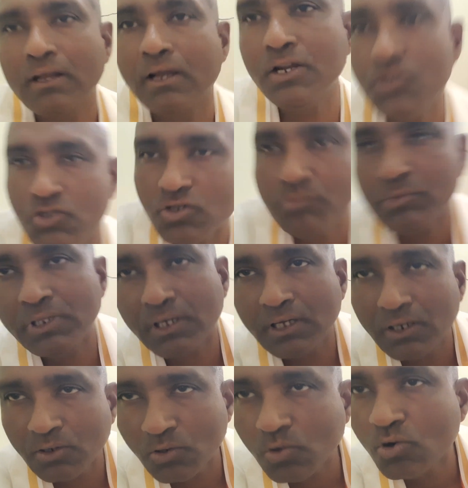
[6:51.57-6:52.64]
consume the
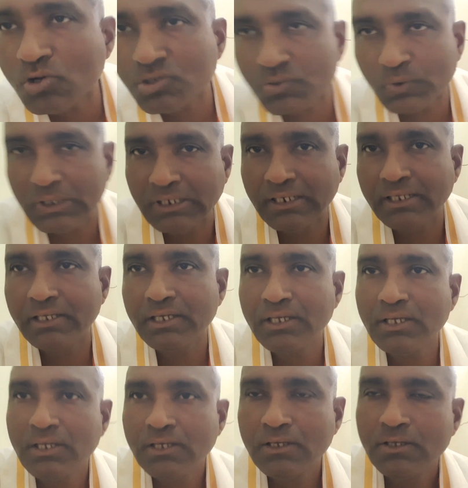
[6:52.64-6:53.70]
glucose only.
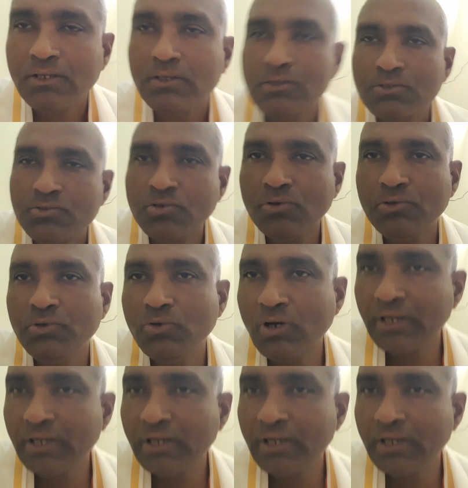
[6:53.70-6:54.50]
So you